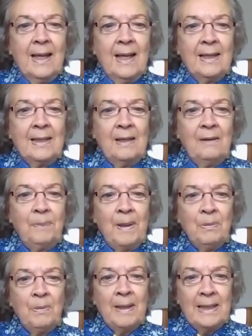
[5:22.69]
And if people
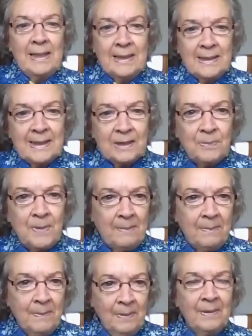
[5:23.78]
went in it to
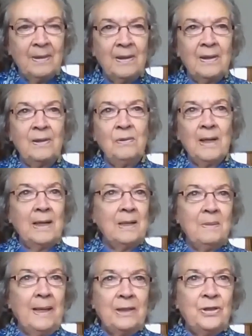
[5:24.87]
swim, you can't
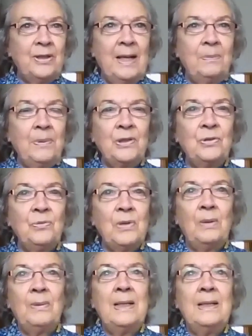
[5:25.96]
imagine now because you
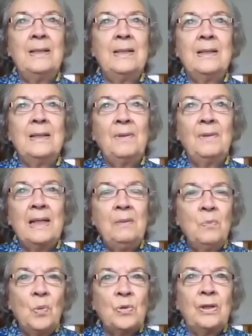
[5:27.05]
go in and there's lovely clean
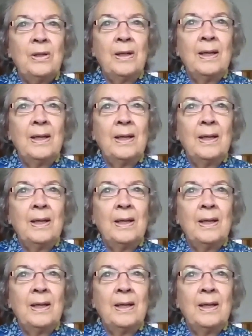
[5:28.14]
water